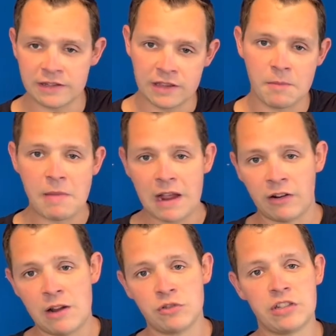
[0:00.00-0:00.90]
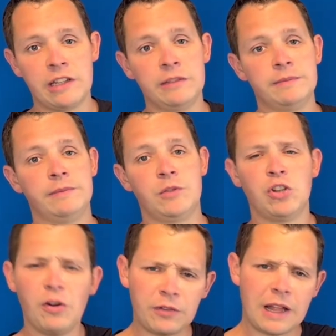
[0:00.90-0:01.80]
in the background still, which
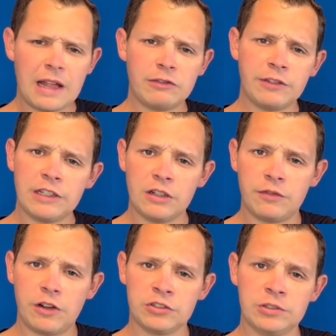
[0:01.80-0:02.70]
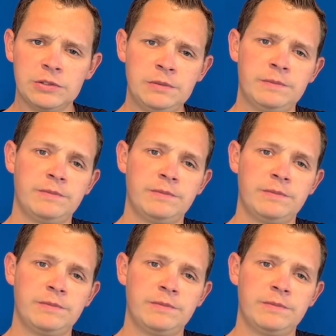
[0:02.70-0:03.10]
hopefully I'll have a video for soon.